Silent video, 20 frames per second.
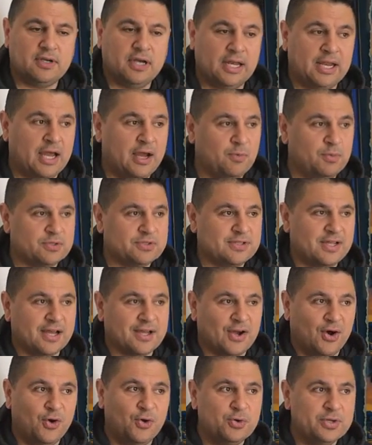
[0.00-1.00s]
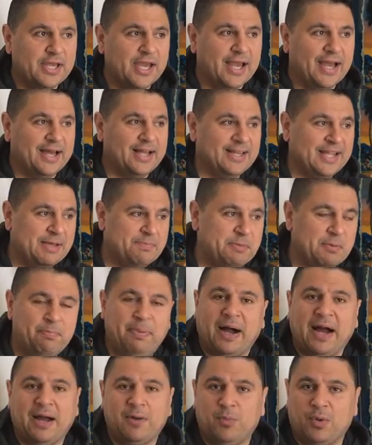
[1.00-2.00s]
And I was like, oh yeah, let me
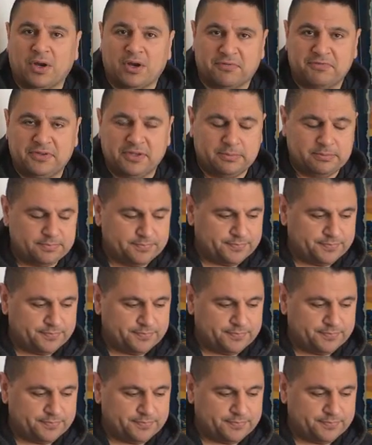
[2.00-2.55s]
buy one of them.